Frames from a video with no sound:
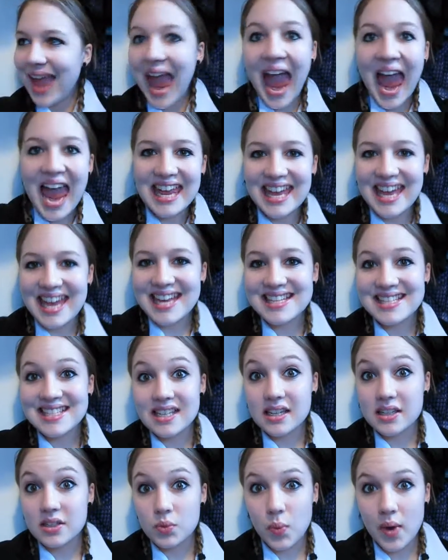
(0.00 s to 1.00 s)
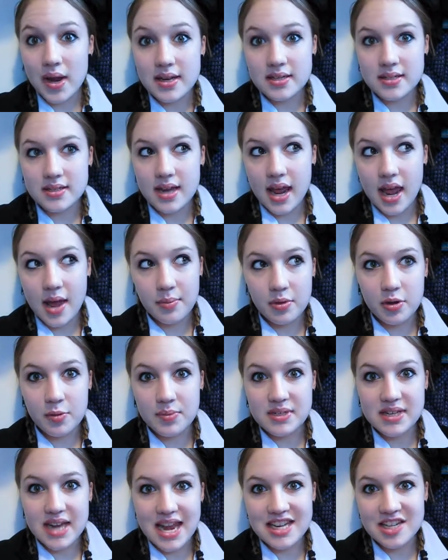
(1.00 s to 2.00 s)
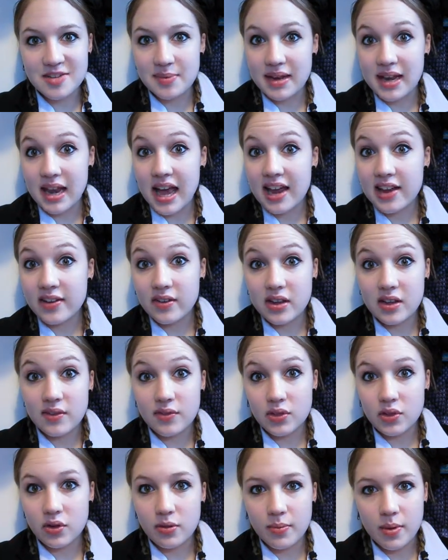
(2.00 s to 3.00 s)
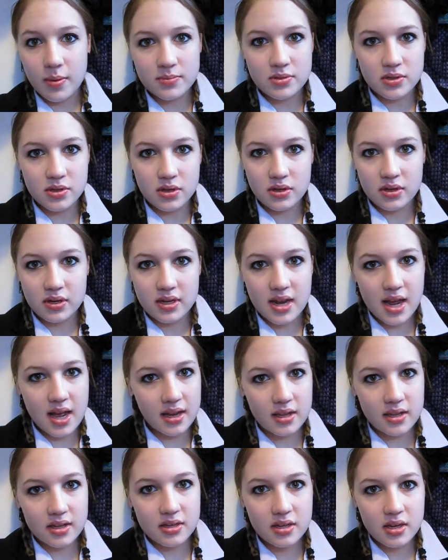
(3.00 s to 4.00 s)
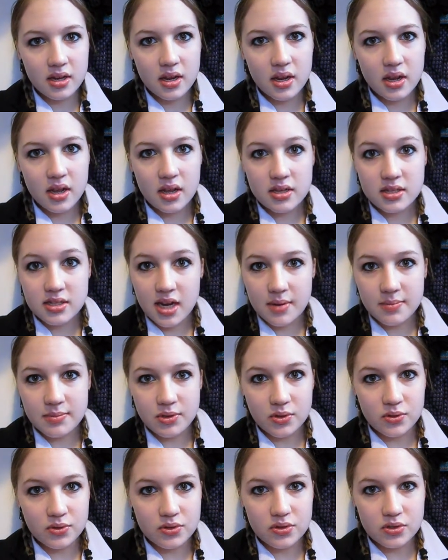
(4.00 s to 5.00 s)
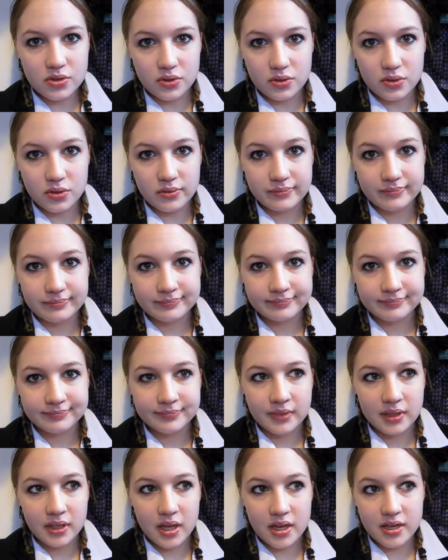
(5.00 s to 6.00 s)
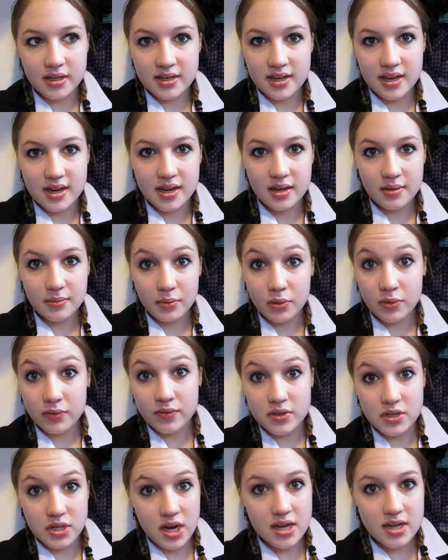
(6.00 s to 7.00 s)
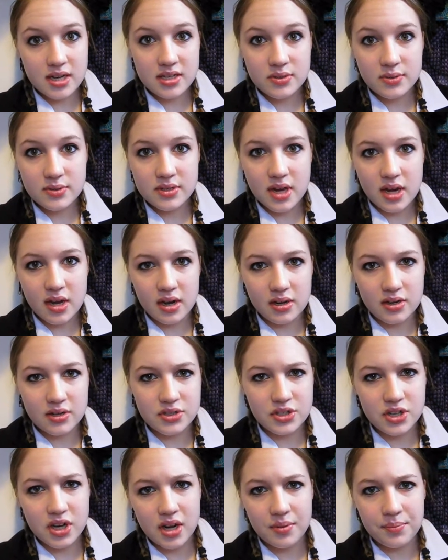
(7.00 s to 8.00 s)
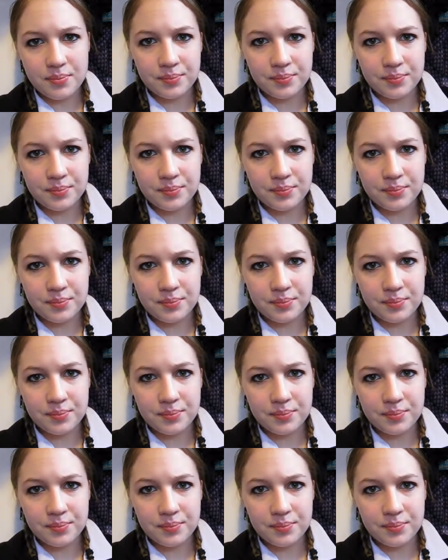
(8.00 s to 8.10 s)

Hey Hazel, it's Wednesday. I'm going to pretend to be lively even though I'm absolutely knackered. It's time to go to school. And today I'm going to Chinese with Jen at lunchtime.